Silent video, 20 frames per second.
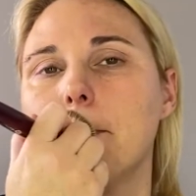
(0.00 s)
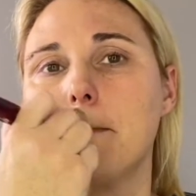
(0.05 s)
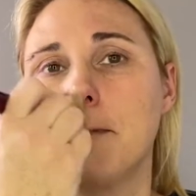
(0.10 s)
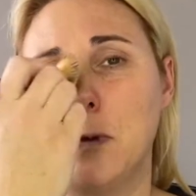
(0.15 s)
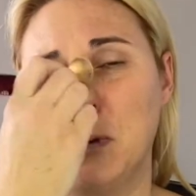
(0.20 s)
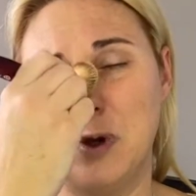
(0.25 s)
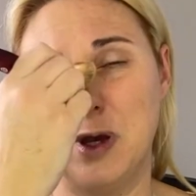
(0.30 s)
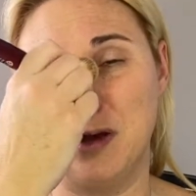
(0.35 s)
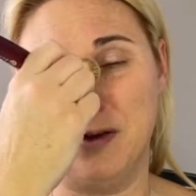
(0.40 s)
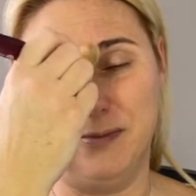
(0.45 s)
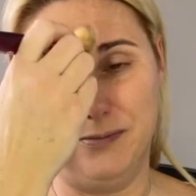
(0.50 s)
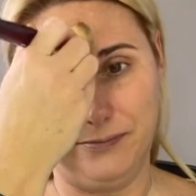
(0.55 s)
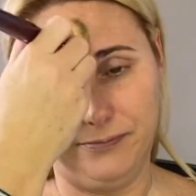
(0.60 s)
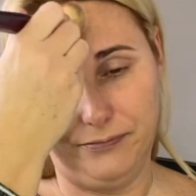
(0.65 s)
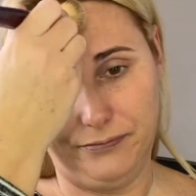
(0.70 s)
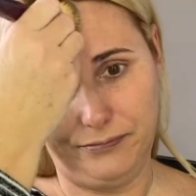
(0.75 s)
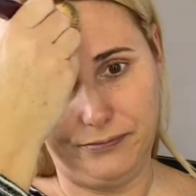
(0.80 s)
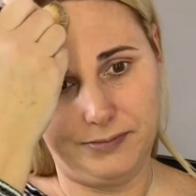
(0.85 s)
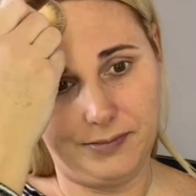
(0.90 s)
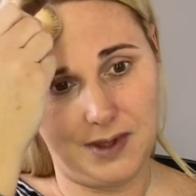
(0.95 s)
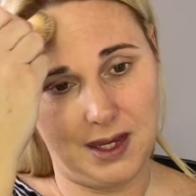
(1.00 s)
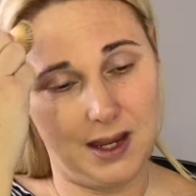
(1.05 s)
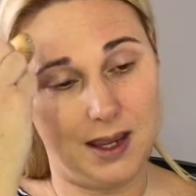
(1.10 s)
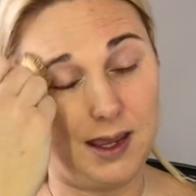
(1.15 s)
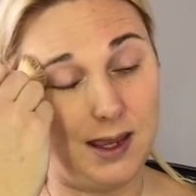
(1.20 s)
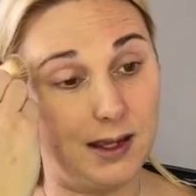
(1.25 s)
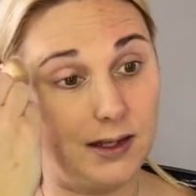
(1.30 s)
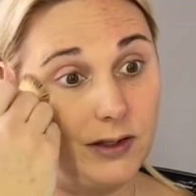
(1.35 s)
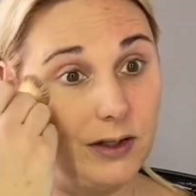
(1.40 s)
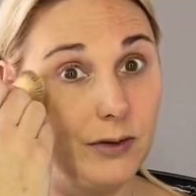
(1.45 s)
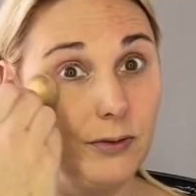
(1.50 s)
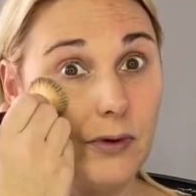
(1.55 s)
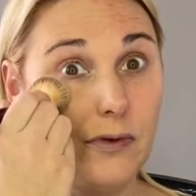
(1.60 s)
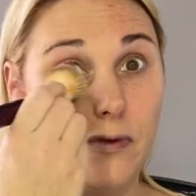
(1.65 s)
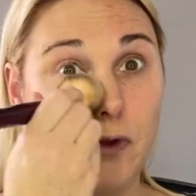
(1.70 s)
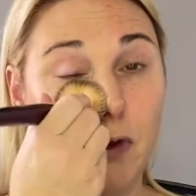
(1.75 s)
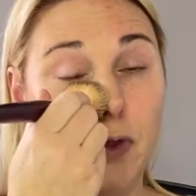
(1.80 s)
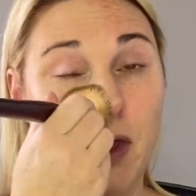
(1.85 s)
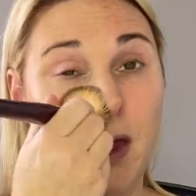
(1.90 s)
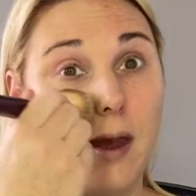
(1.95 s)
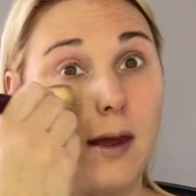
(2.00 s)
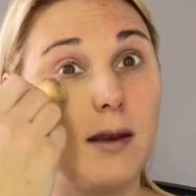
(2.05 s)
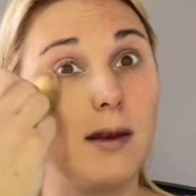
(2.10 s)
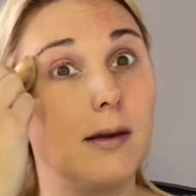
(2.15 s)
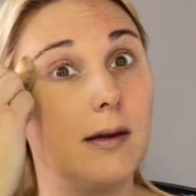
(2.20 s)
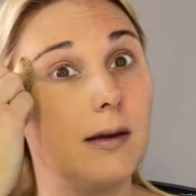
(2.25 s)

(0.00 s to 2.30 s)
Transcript: well, I had to review that.